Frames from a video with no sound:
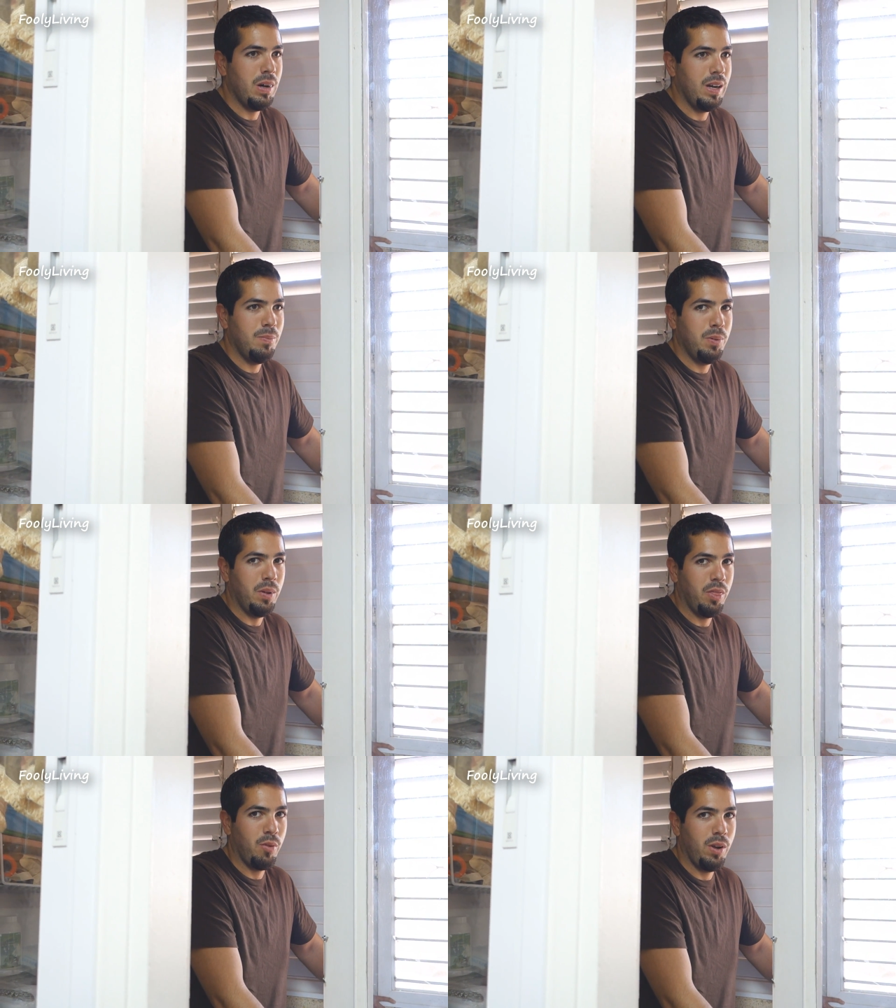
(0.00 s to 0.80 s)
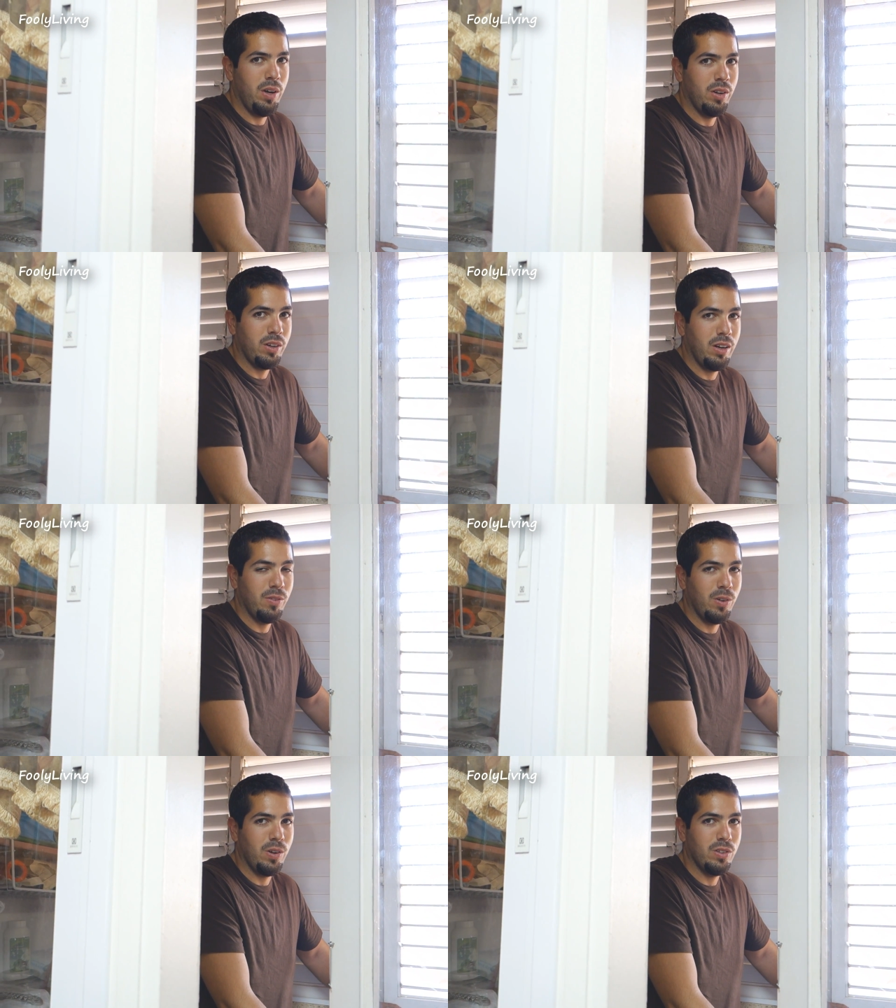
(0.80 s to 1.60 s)
I put 3 on the
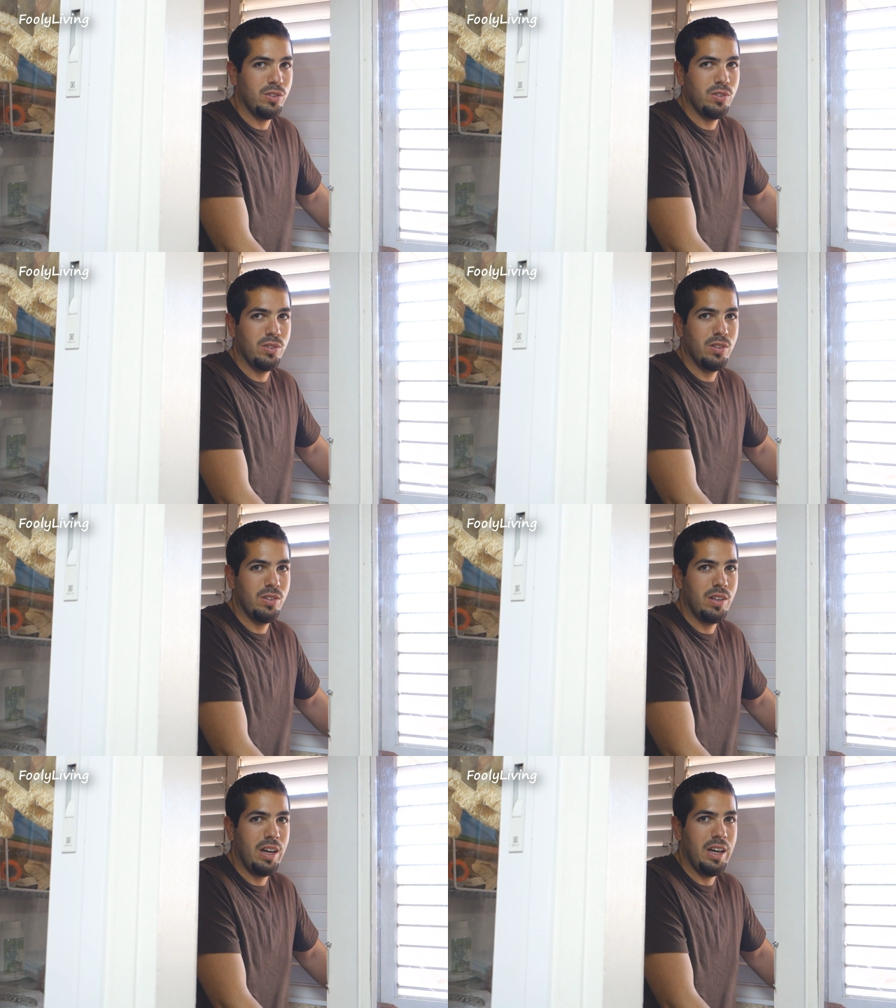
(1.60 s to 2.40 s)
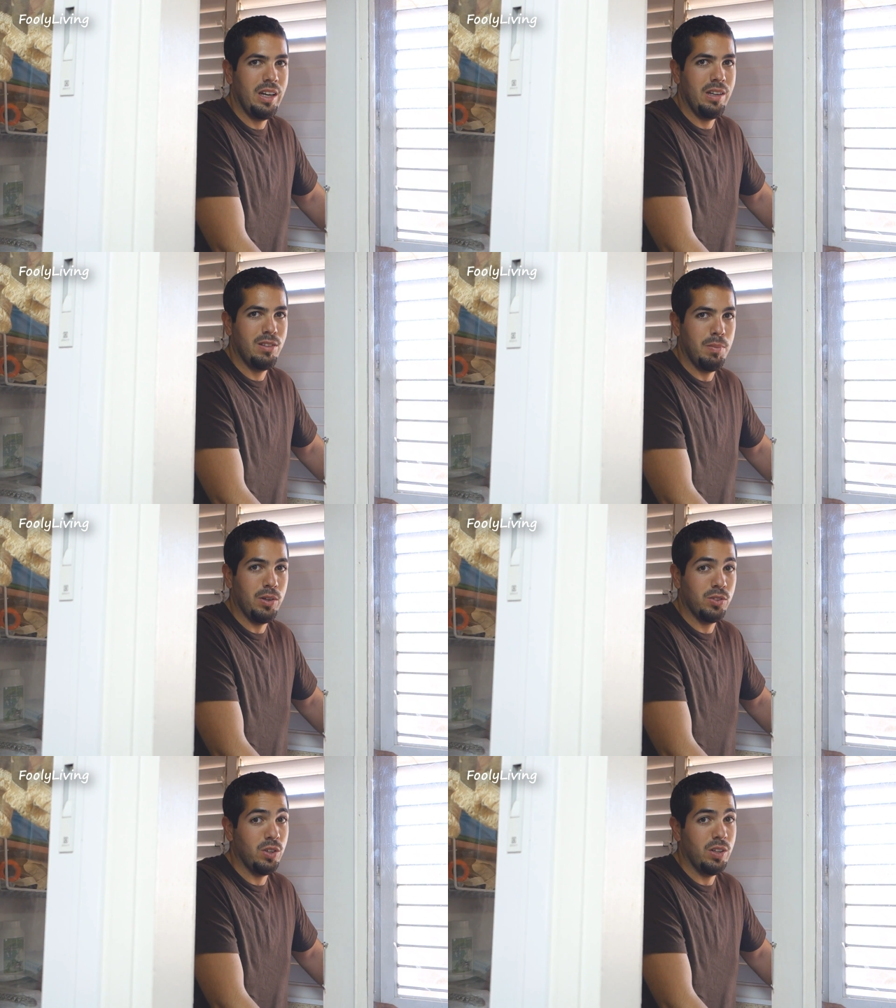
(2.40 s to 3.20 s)
coveralls, and it
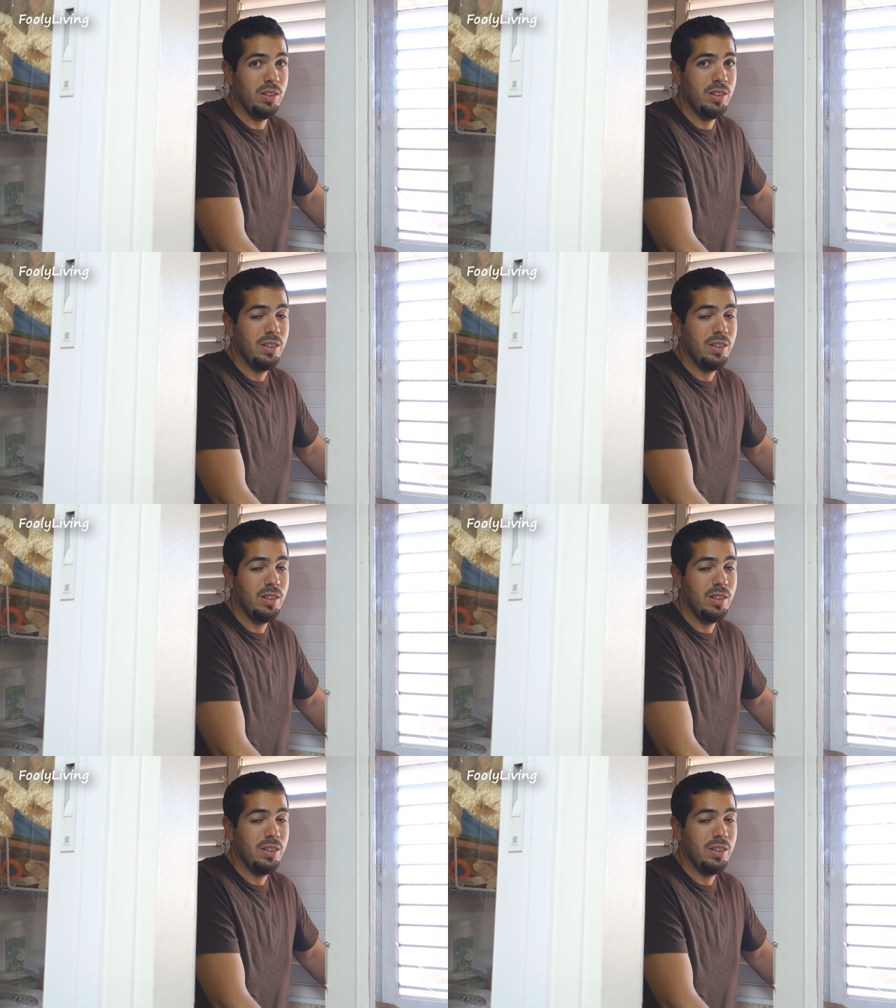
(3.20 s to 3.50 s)
smells good.